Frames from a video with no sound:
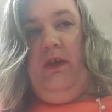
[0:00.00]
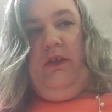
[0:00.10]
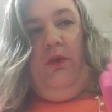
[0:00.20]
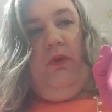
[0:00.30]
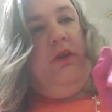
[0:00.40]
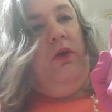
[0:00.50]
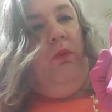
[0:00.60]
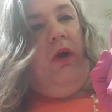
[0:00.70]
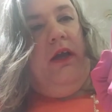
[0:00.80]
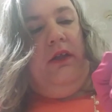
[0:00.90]
You want to know
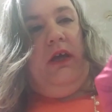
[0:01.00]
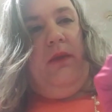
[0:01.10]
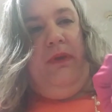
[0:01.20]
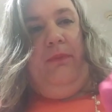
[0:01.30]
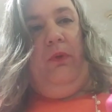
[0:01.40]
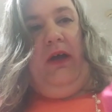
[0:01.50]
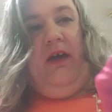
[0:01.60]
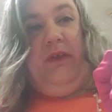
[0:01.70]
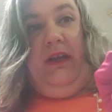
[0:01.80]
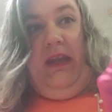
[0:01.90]
why a lot of people
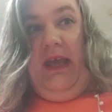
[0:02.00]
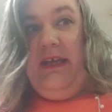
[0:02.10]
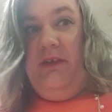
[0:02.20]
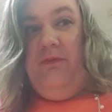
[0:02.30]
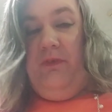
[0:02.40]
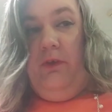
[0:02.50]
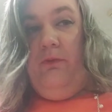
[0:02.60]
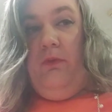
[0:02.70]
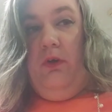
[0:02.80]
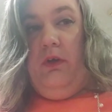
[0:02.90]
have a negative
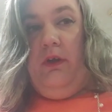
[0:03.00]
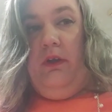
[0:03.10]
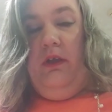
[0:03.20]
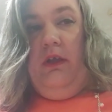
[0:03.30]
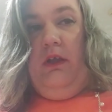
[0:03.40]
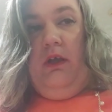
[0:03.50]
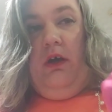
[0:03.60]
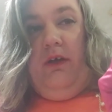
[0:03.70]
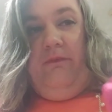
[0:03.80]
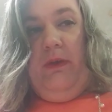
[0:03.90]
view on
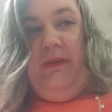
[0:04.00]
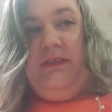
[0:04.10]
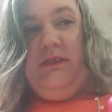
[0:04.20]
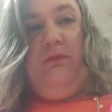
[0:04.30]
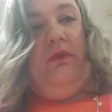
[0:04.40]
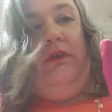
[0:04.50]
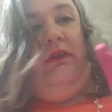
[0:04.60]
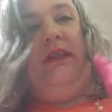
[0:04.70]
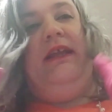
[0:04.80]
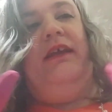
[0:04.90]
feminism?
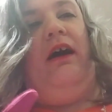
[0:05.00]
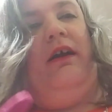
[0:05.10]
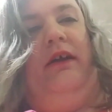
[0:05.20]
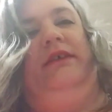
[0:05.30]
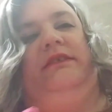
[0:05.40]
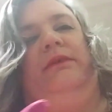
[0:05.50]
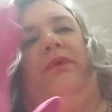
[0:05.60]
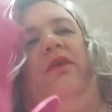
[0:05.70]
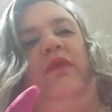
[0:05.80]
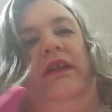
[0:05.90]
Lady Gaga is the
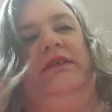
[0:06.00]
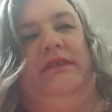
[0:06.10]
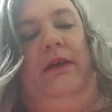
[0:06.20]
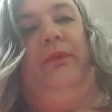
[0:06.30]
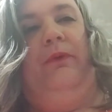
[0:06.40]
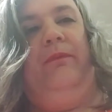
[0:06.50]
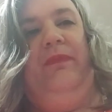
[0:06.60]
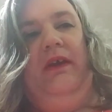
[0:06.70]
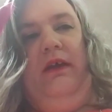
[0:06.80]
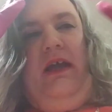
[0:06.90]
perfect example.
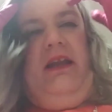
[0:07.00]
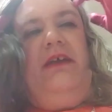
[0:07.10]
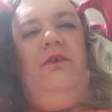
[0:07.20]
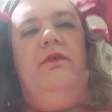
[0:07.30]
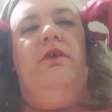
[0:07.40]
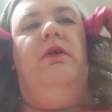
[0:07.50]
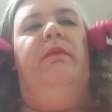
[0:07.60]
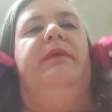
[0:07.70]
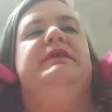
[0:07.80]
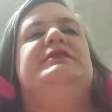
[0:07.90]
And I don't know,
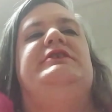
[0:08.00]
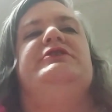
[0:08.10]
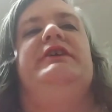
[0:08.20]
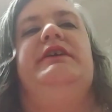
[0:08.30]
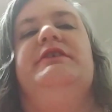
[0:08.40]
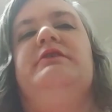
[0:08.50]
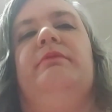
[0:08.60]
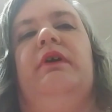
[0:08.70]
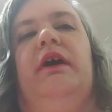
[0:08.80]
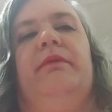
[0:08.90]
maybe she's changed her
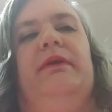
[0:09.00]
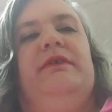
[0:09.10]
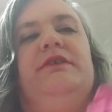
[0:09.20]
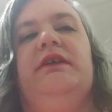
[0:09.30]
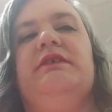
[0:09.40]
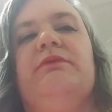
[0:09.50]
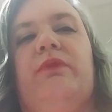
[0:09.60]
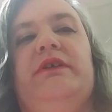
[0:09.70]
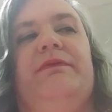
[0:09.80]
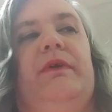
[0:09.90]
mind, maybe she has
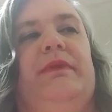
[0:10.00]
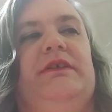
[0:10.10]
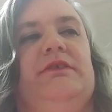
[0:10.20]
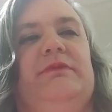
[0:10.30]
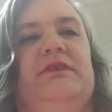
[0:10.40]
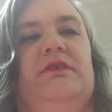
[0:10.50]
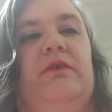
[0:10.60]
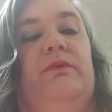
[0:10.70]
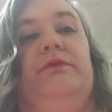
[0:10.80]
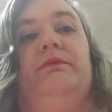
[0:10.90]
embraced feminism and
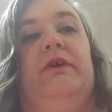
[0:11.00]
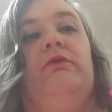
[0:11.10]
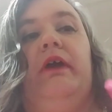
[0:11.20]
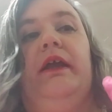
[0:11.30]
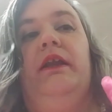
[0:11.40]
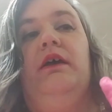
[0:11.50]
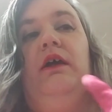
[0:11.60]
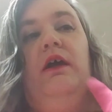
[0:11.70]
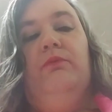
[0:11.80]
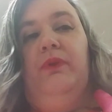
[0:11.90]
stuff, which would be great.
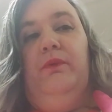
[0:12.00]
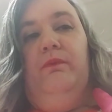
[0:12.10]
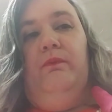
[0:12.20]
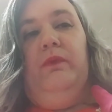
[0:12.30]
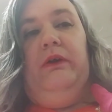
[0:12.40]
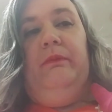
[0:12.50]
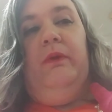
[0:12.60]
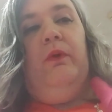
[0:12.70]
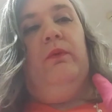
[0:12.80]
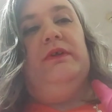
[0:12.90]
But I
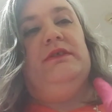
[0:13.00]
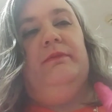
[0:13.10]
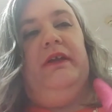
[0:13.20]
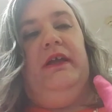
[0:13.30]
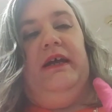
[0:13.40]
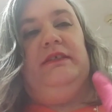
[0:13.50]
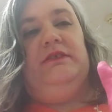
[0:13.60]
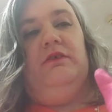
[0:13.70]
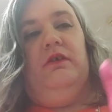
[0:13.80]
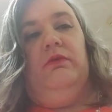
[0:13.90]
remember when somebody
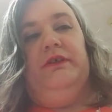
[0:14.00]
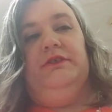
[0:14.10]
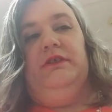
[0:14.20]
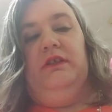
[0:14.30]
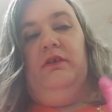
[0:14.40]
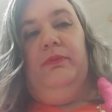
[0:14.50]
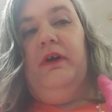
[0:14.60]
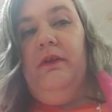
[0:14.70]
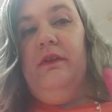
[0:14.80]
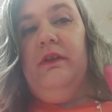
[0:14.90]
asked her a question, and I'll
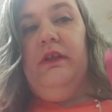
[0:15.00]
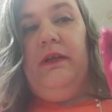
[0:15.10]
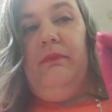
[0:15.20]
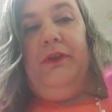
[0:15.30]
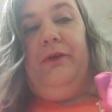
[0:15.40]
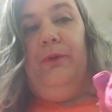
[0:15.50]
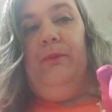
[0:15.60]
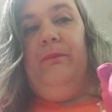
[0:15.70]
put the link below.